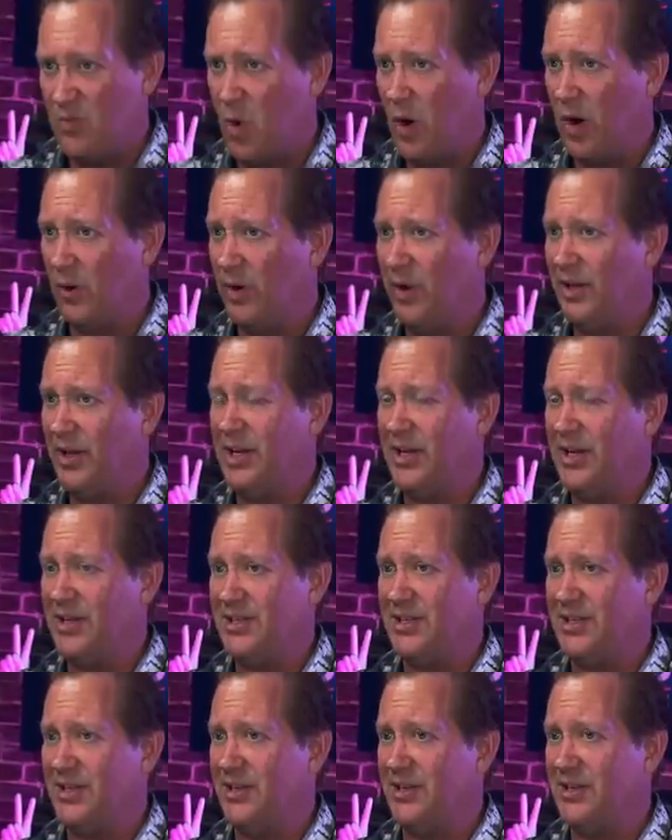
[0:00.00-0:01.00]
Well, I really
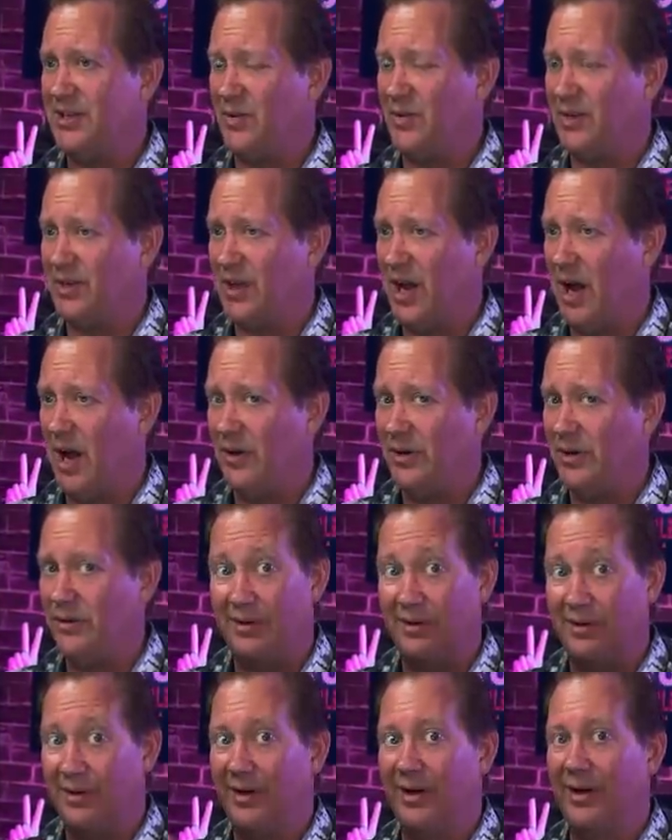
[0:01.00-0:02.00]
didn't see this one
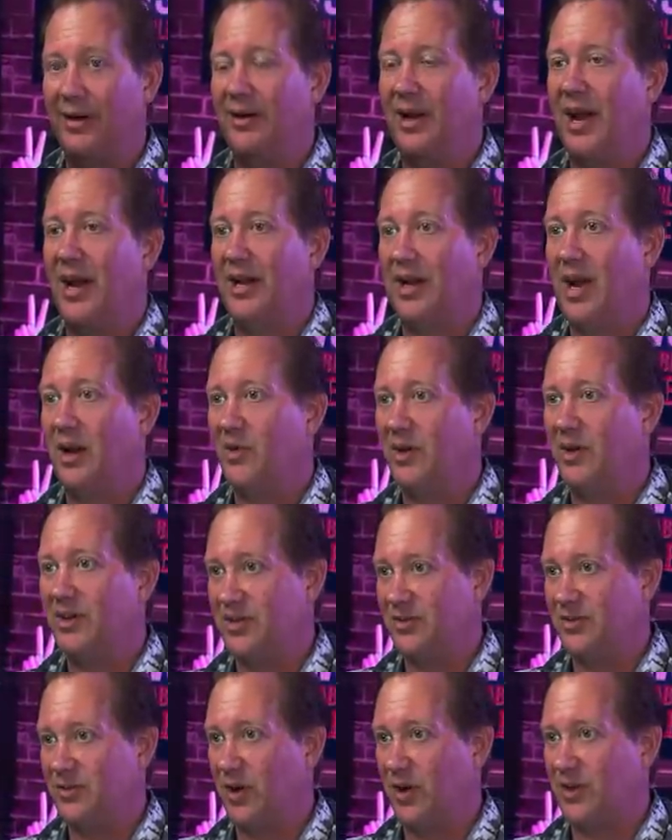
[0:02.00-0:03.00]
coming. And now you got a
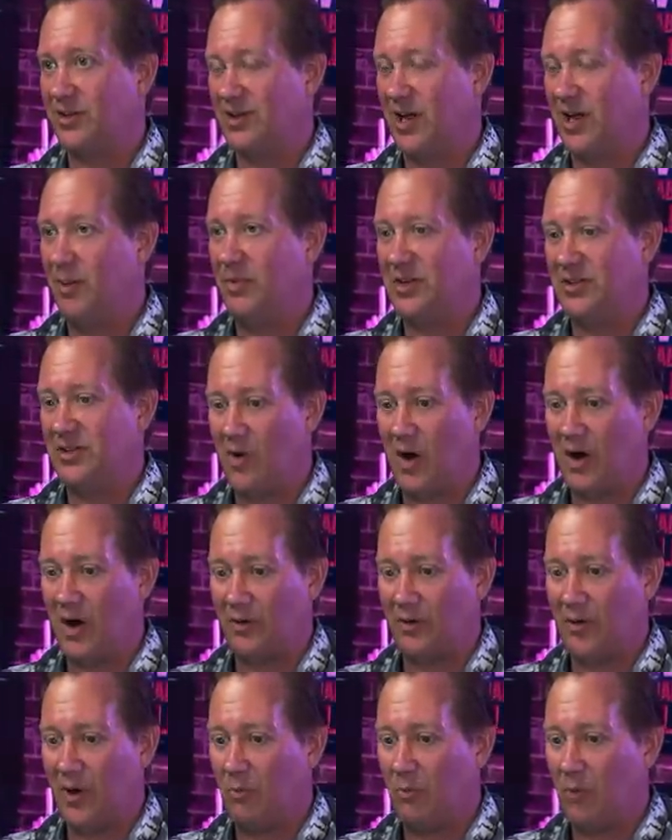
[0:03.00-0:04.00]
bunch of drug zombies
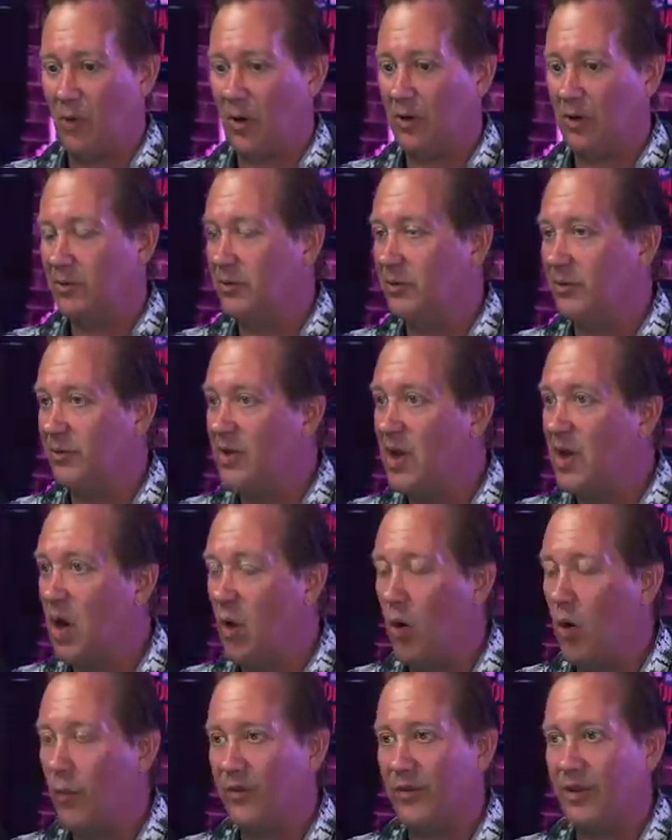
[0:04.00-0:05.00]
walking around Portland with
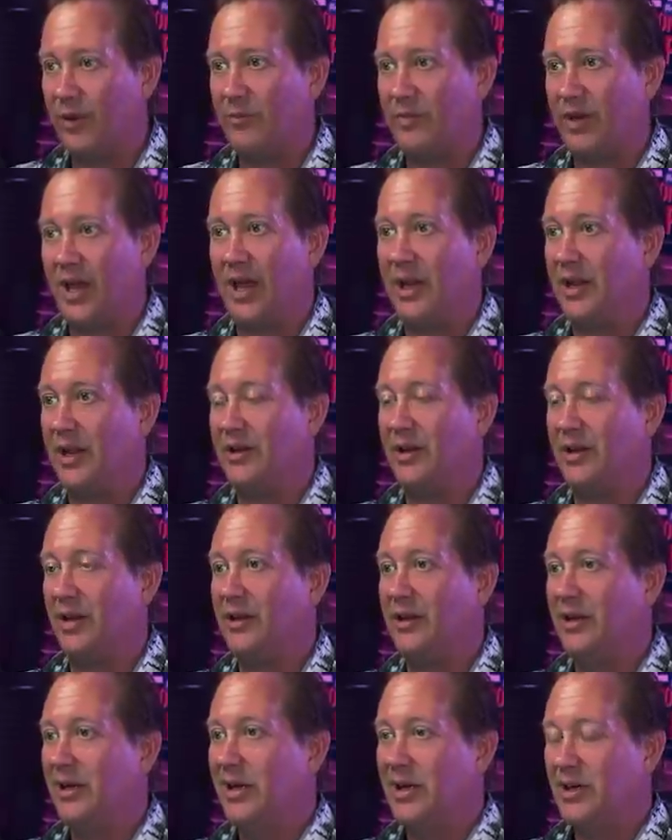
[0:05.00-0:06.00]
no hope for them to get
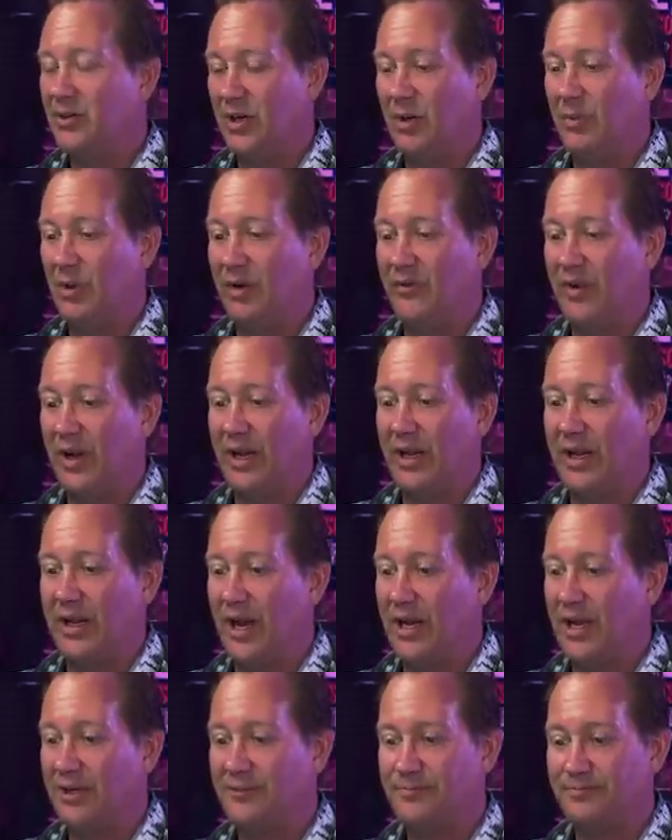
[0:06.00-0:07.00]
into treatment of any
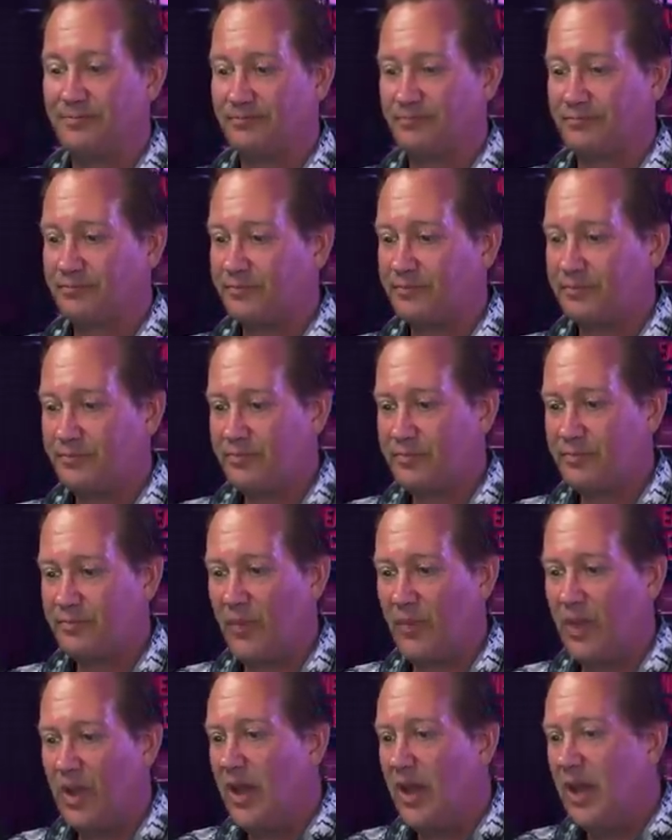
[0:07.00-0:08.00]
kind.
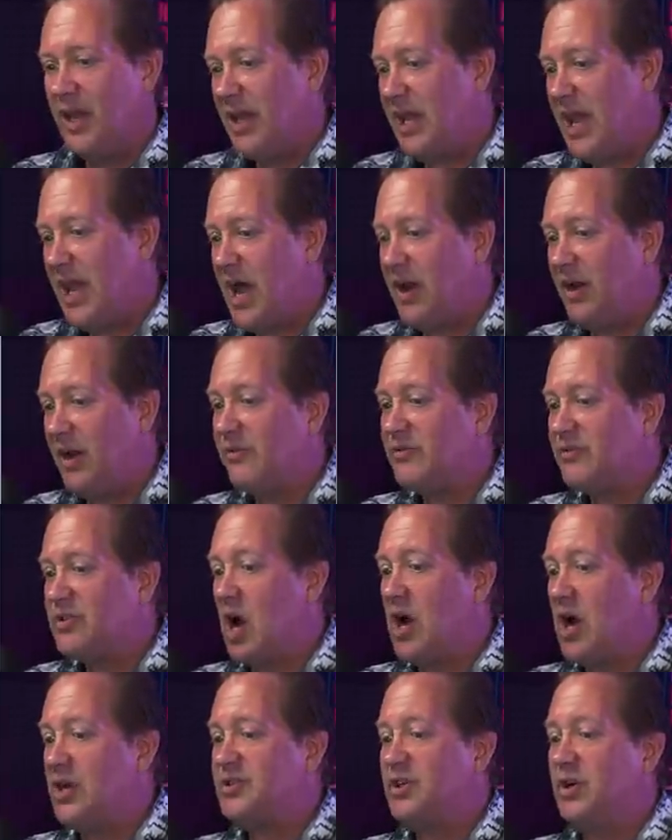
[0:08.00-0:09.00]
He added of
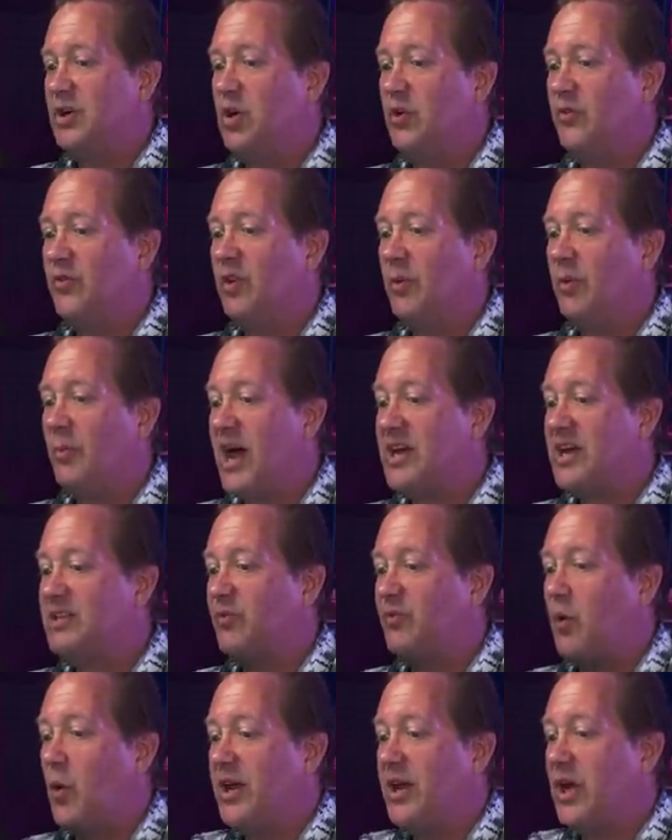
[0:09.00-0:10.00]
Johnson, who for the
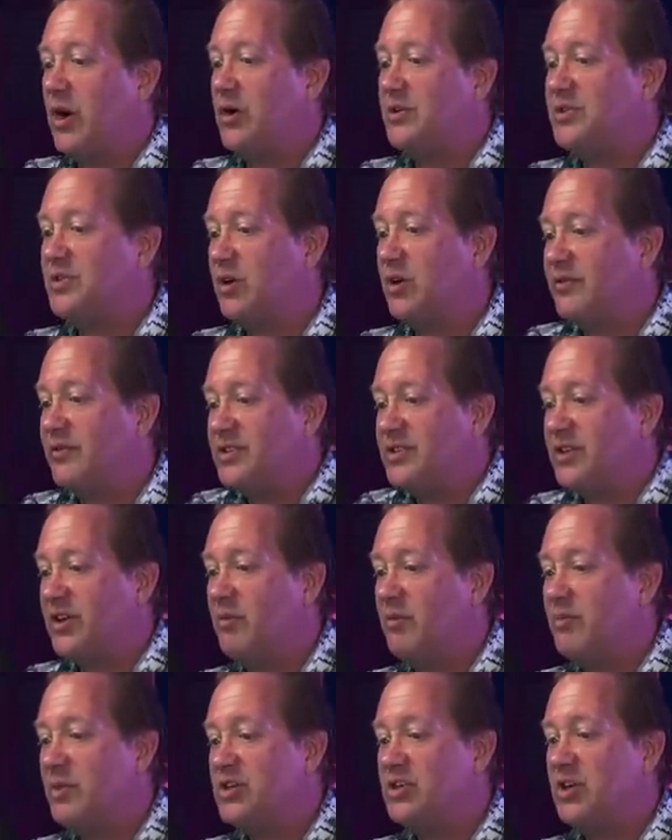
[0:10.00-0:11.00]
past 4 years served as a
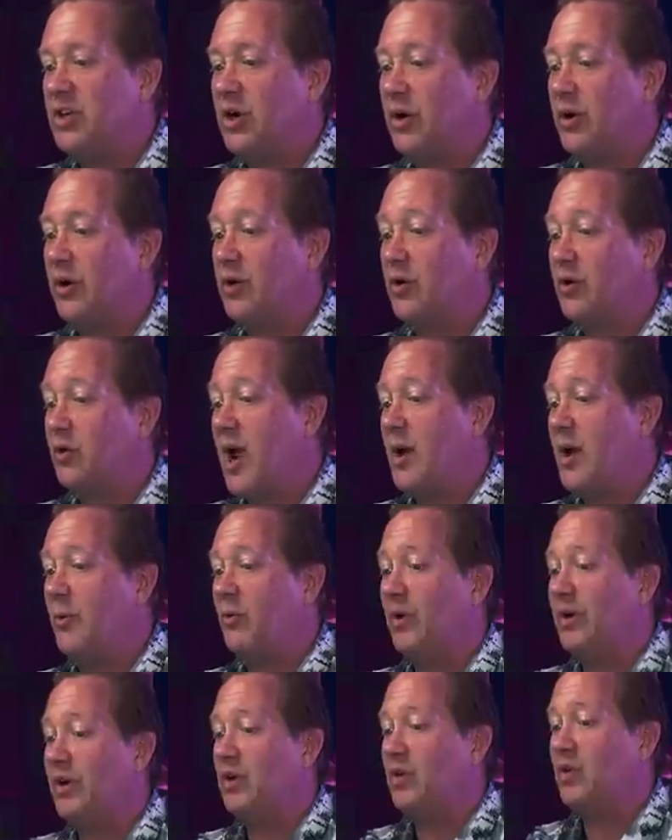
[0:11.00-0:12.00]
commissioner in
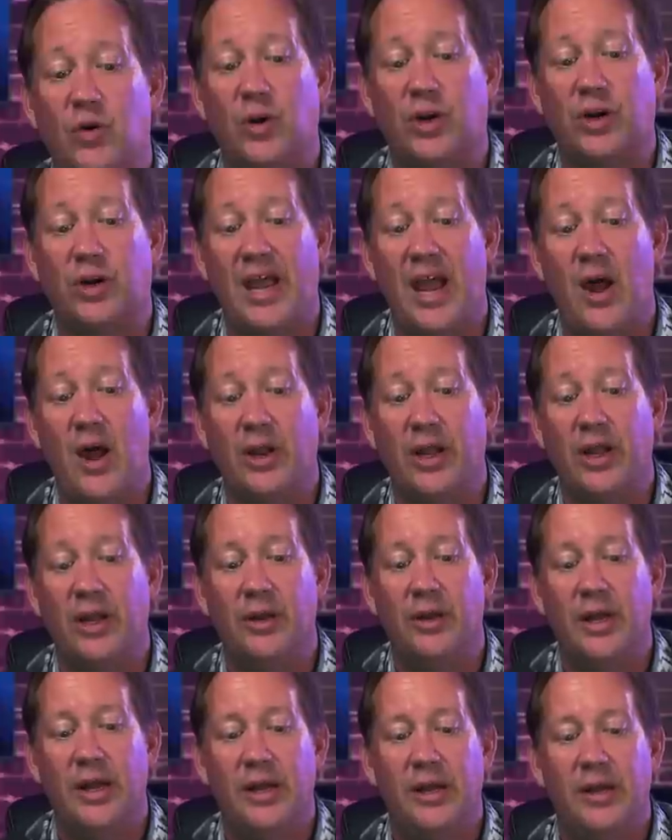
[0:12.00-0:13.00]
crime-ridden Cook
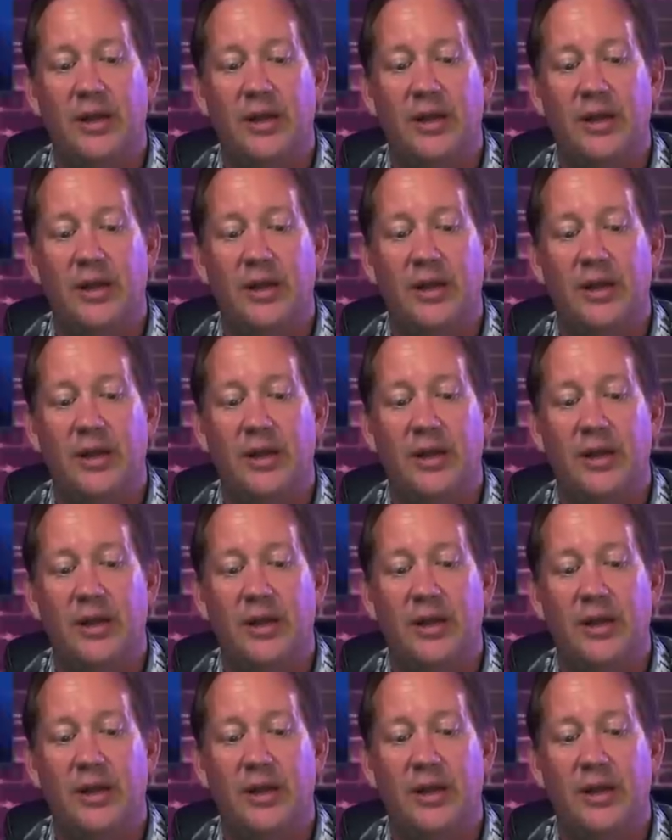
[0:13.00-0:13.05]
County,